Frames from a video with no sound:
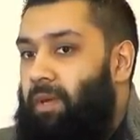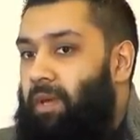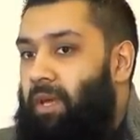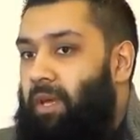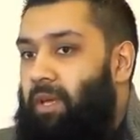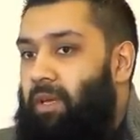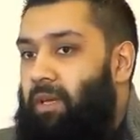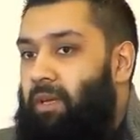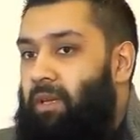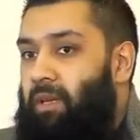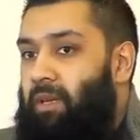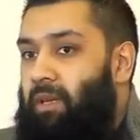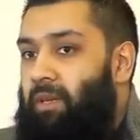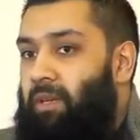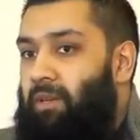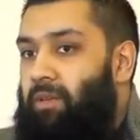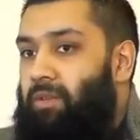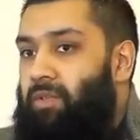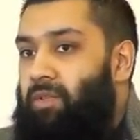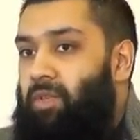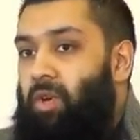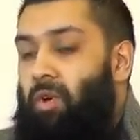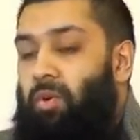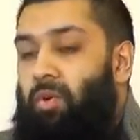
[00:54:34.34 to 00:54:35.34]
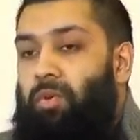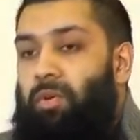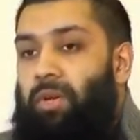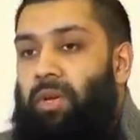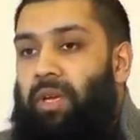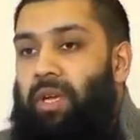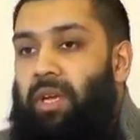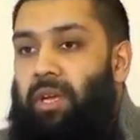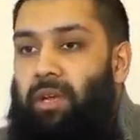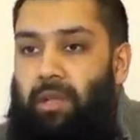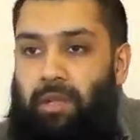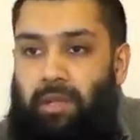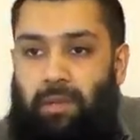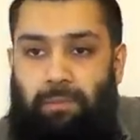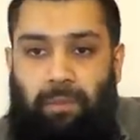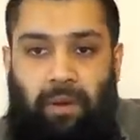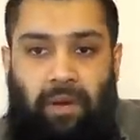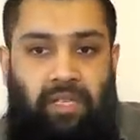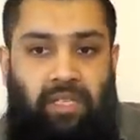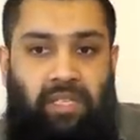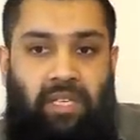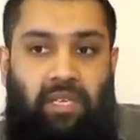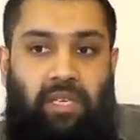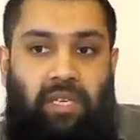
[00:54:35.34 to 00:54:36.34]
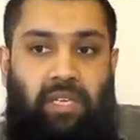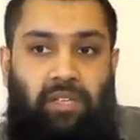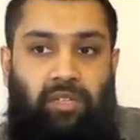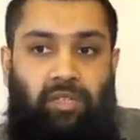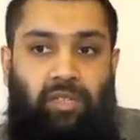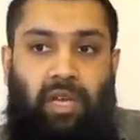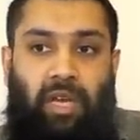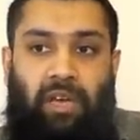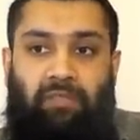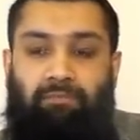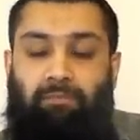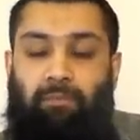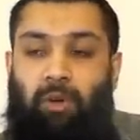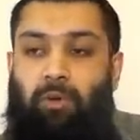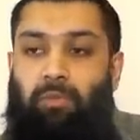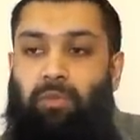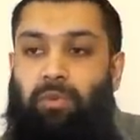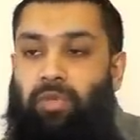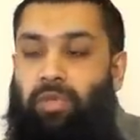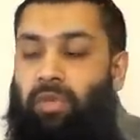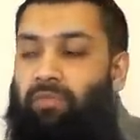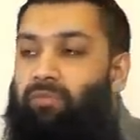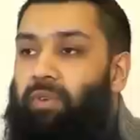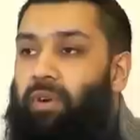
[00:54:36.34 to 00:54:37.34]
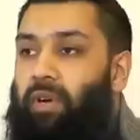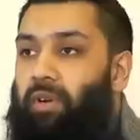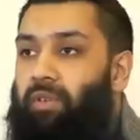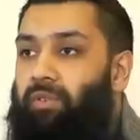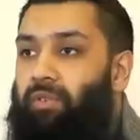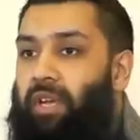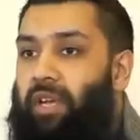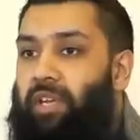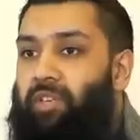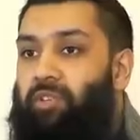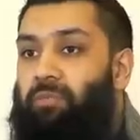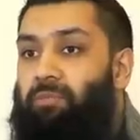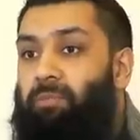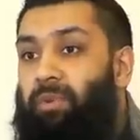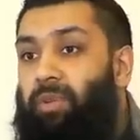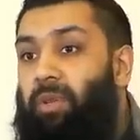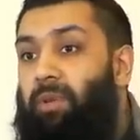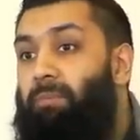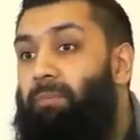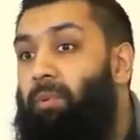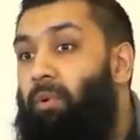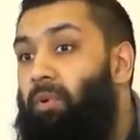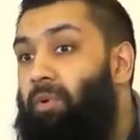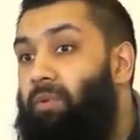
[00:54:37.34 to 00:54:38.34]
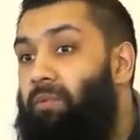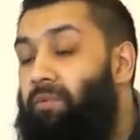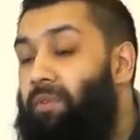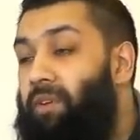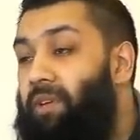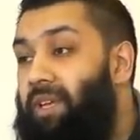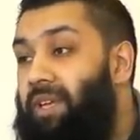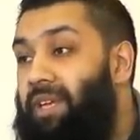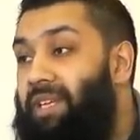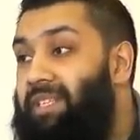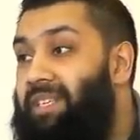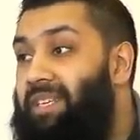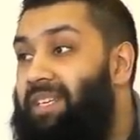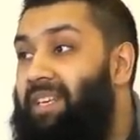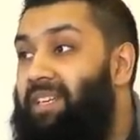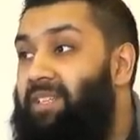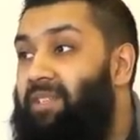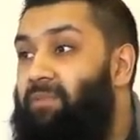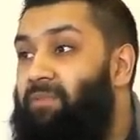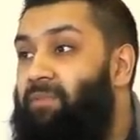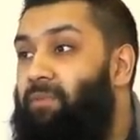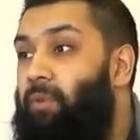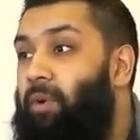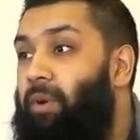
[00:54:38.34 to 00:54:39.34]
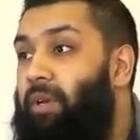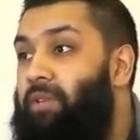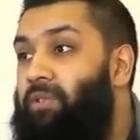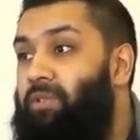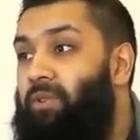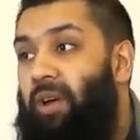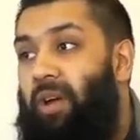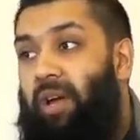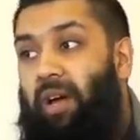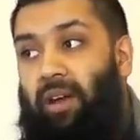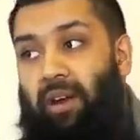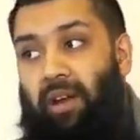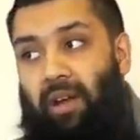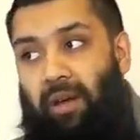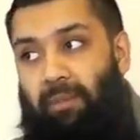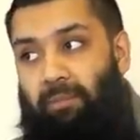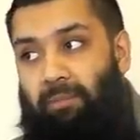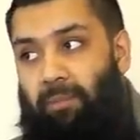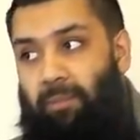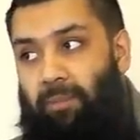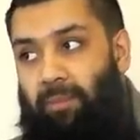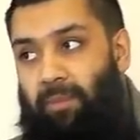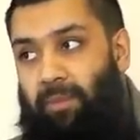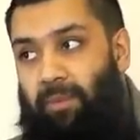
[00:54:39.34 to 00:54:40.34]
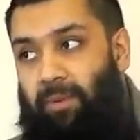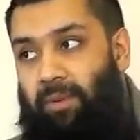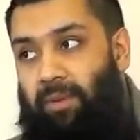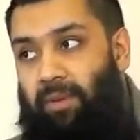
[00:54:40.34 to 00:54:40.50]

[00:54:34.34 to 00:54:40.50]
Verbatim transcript: Okay? So the person needs to have moments of recreation, but the important thing is he doesn't fall into haram.